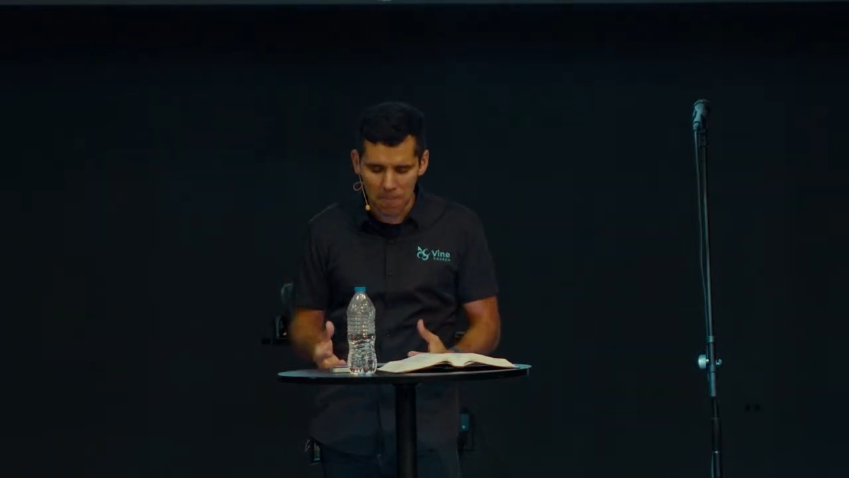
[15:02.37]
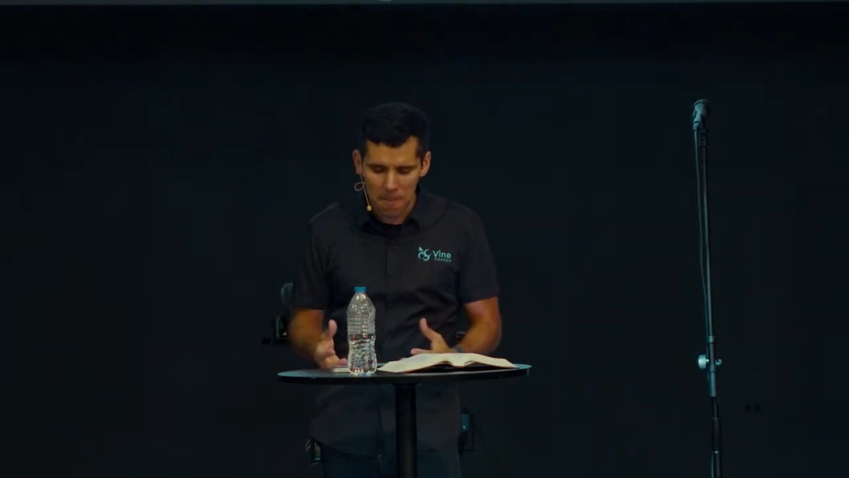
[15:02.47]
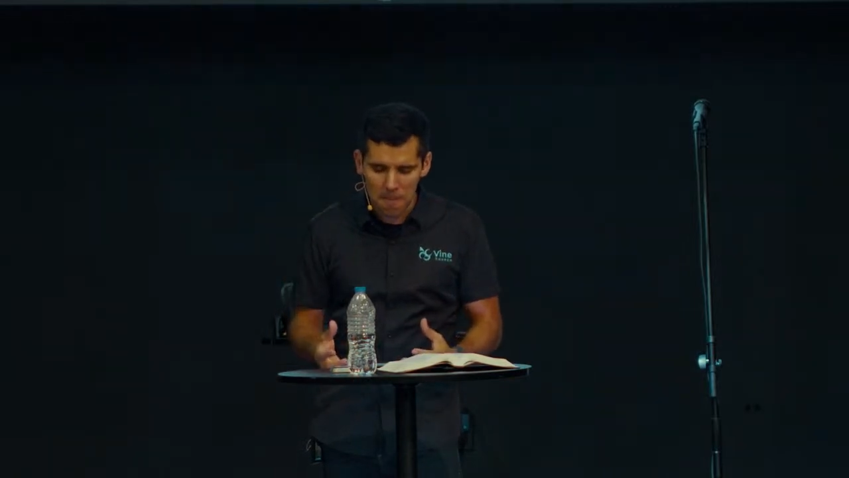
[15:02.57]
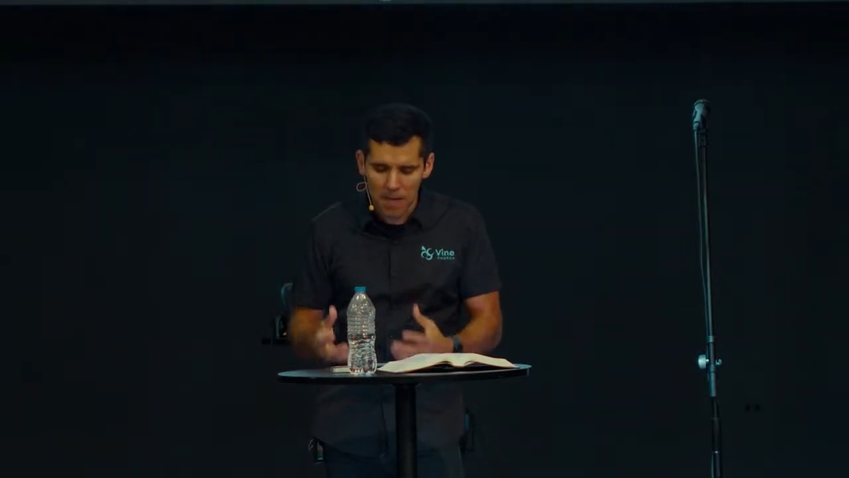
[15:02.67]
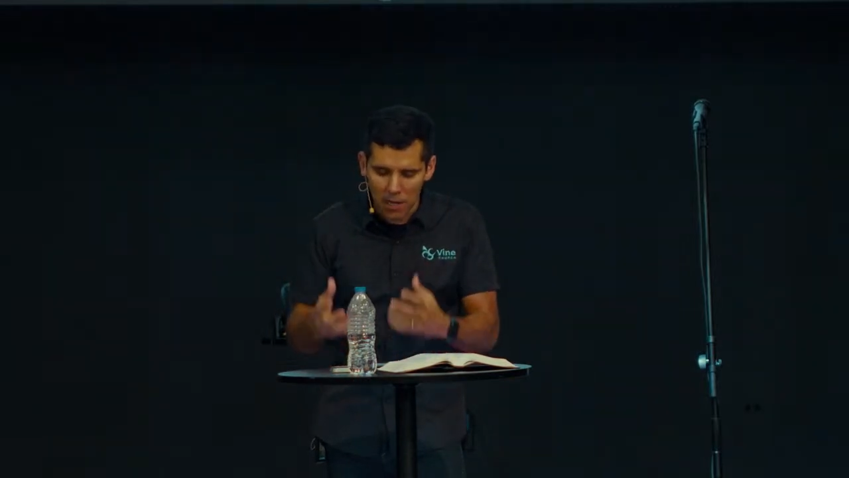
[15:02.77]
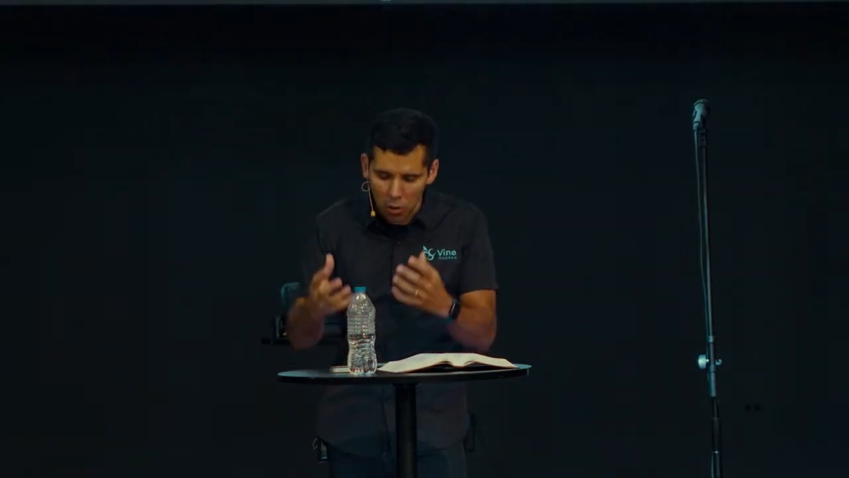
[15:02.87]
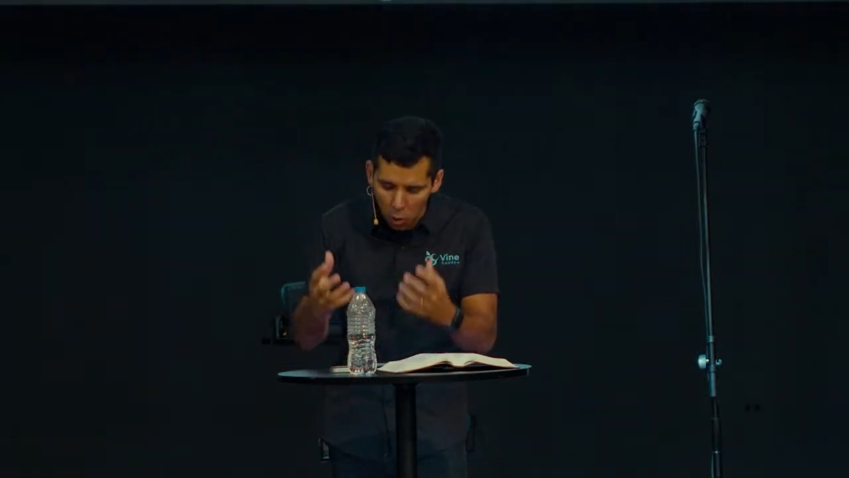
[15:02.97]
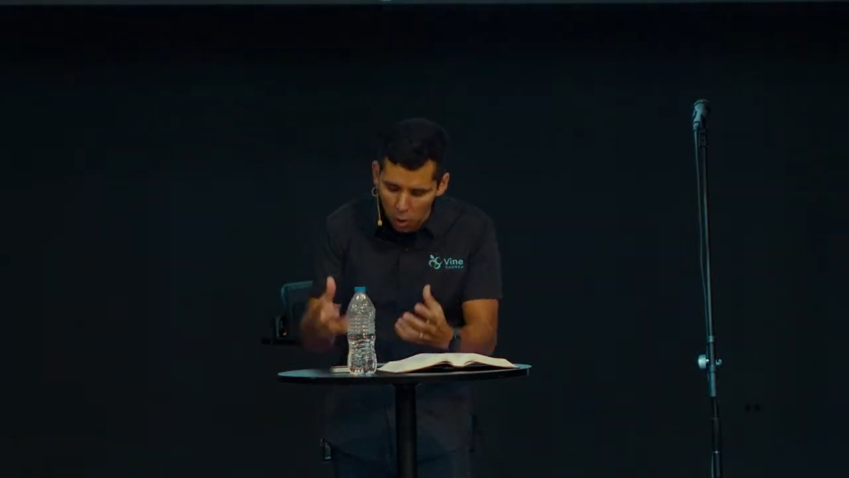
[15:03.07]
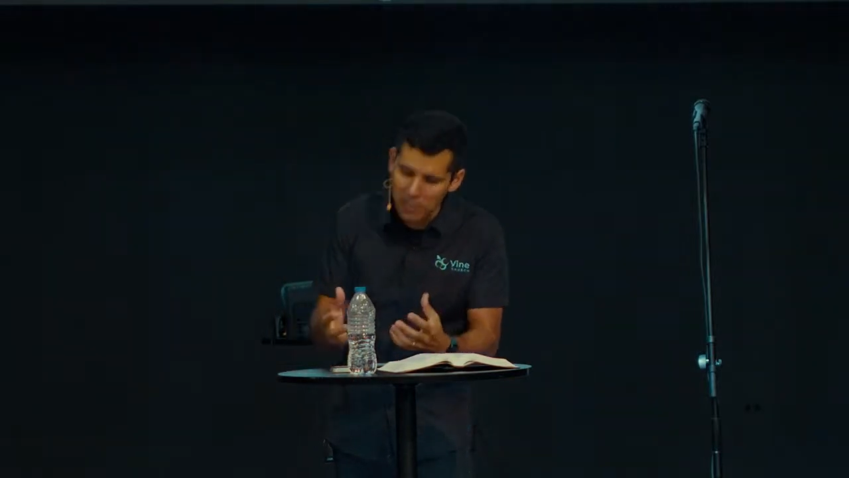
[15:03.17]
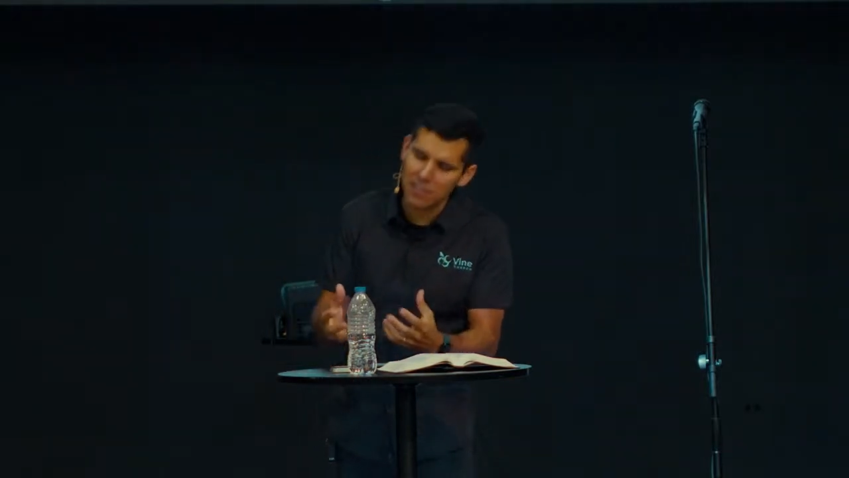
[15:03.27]
the
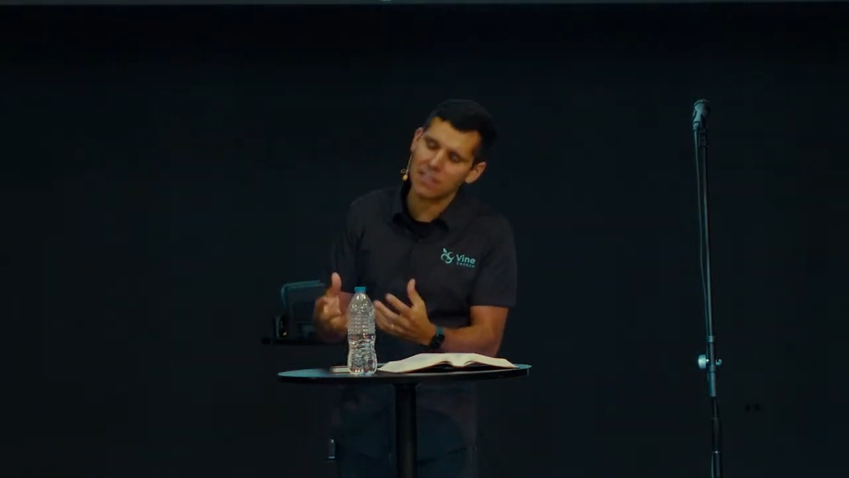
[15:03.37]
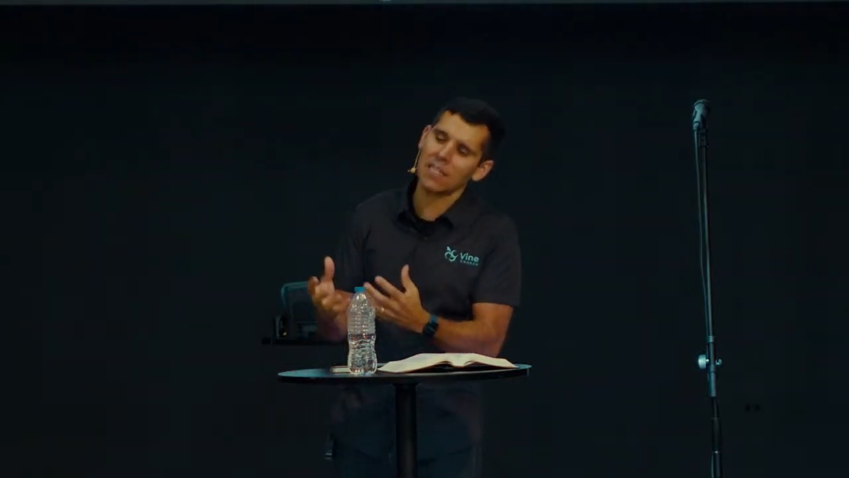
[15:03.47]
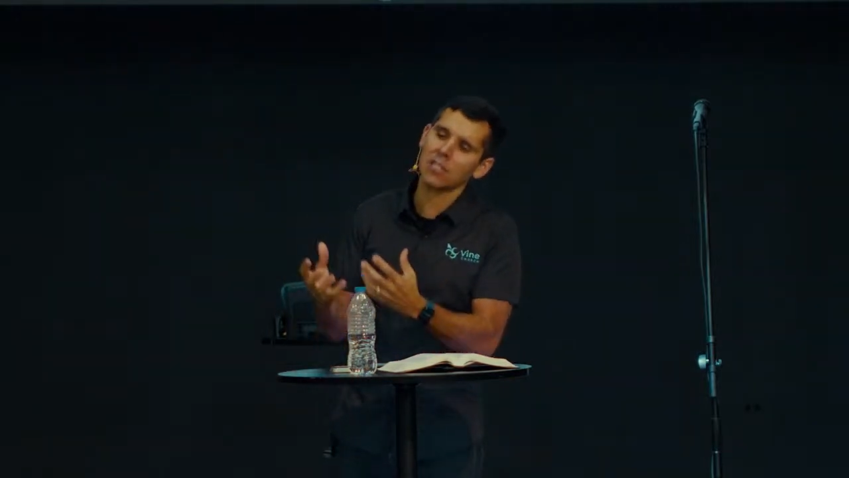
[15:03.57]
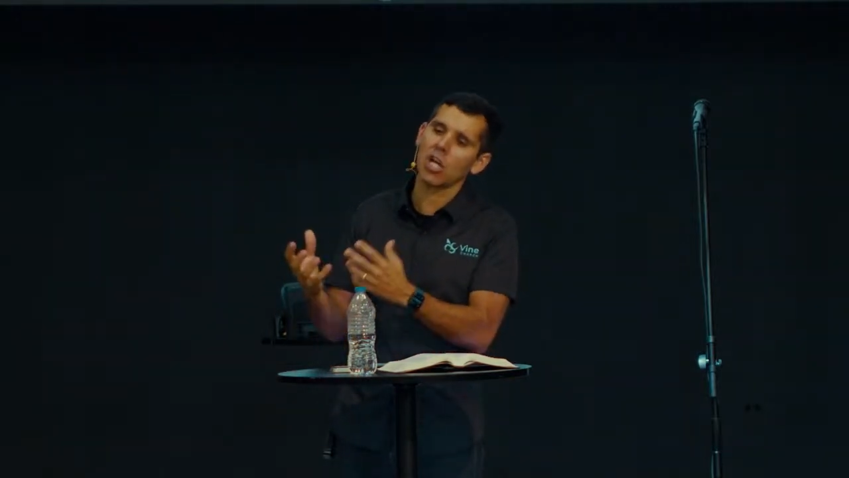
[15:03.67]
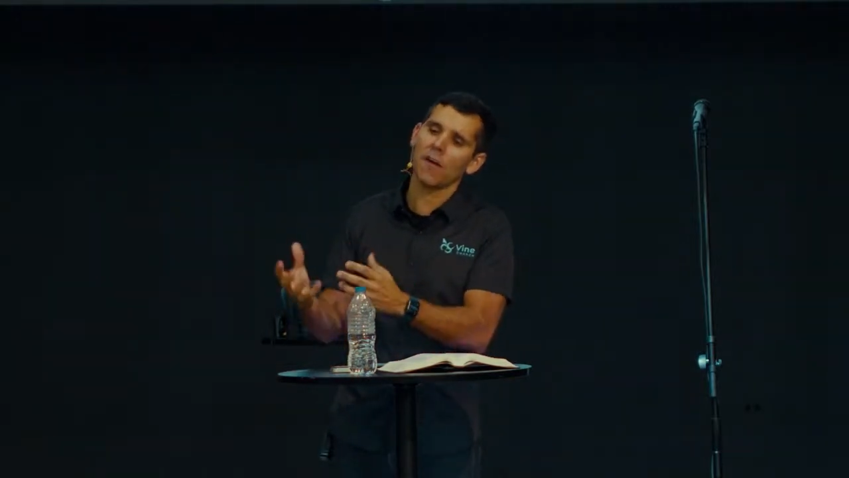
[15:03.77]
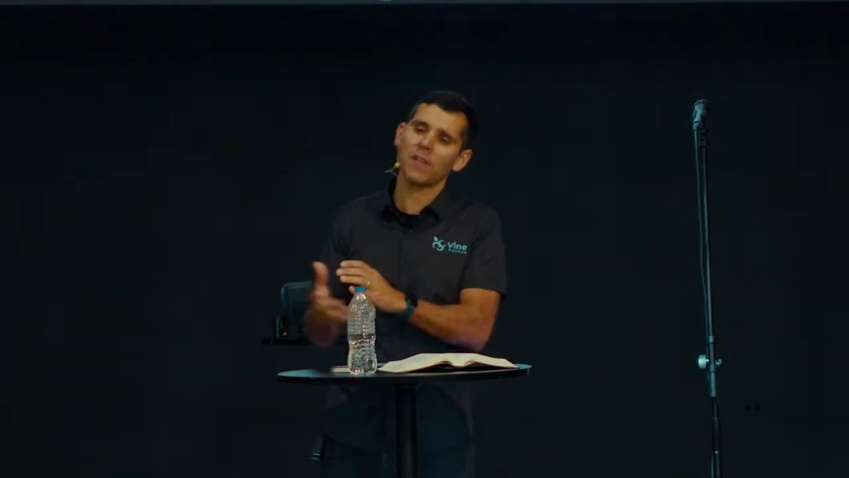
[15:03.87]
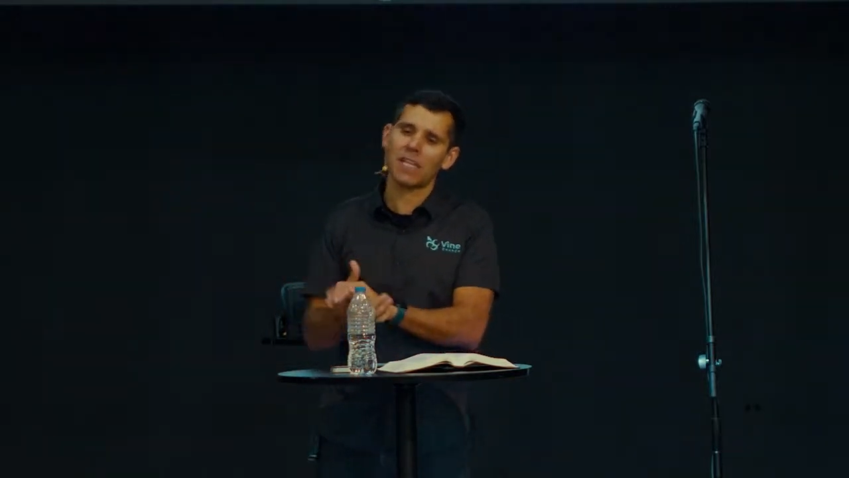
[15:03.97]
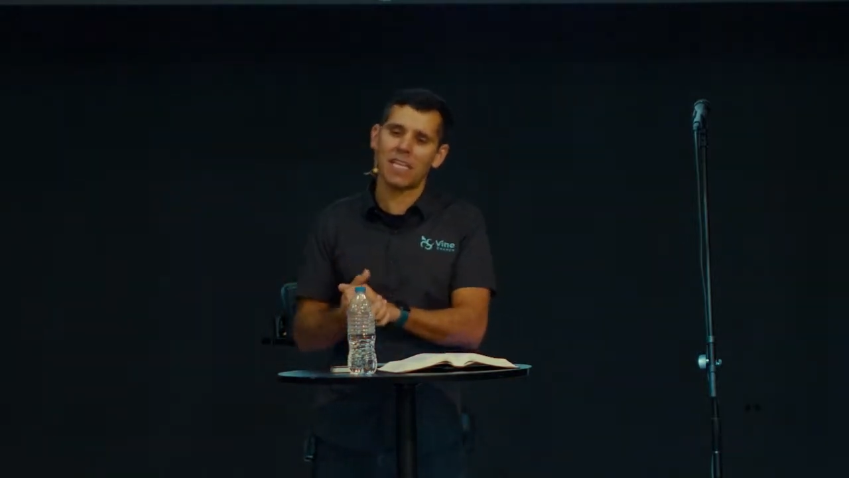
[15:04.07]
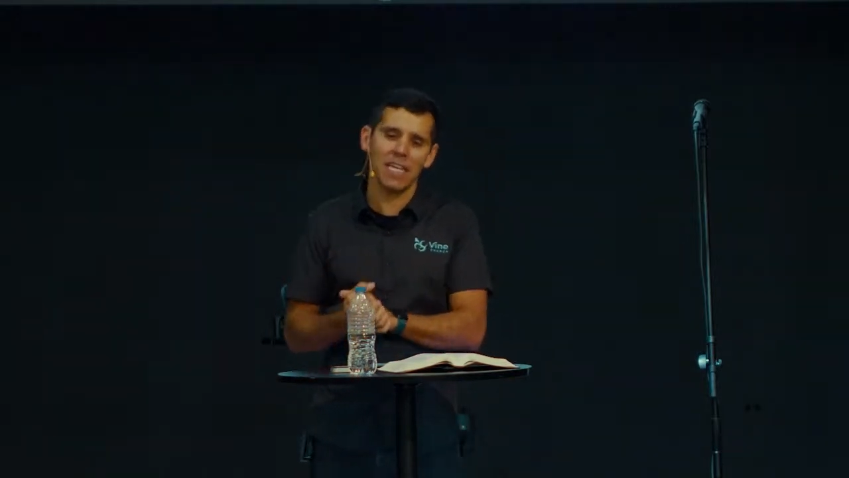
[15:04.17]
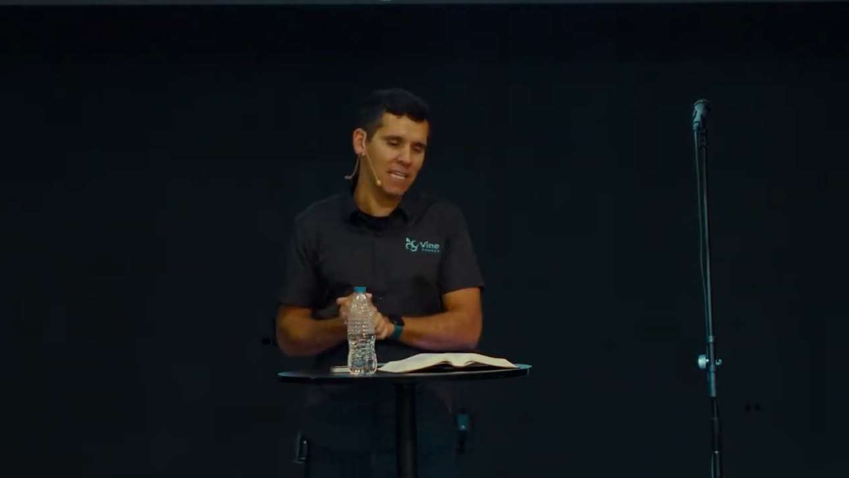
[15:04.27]
horses of the
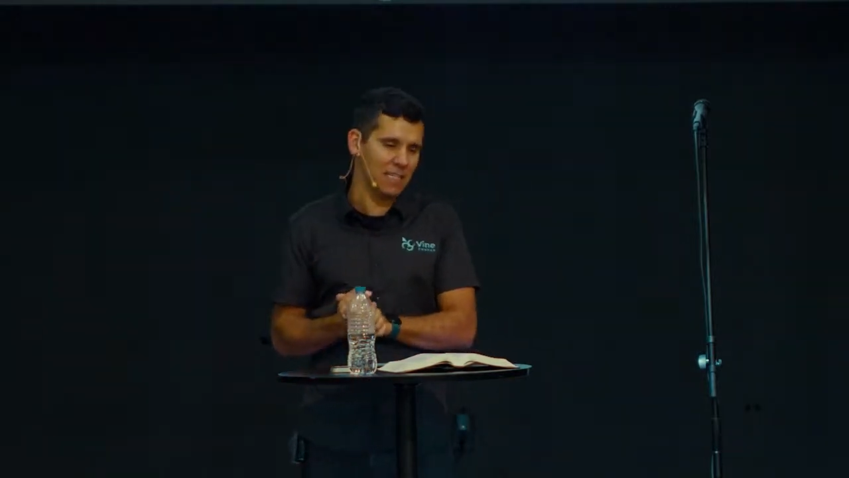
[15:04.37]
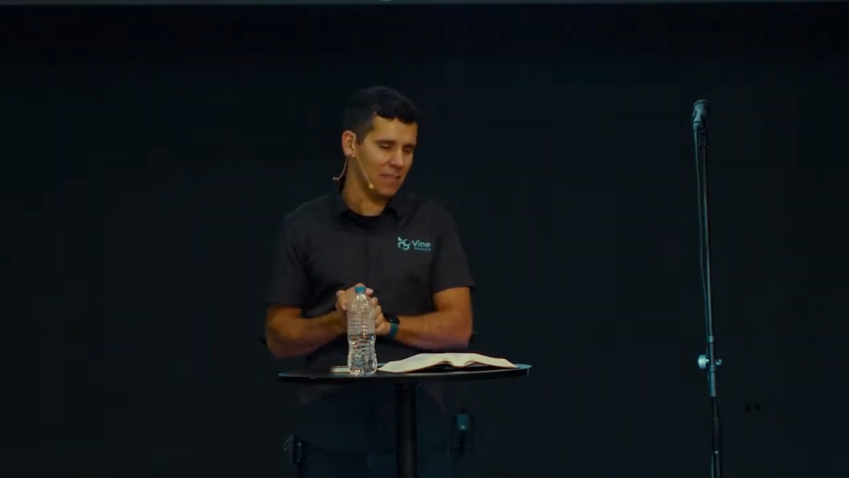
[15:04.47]
king.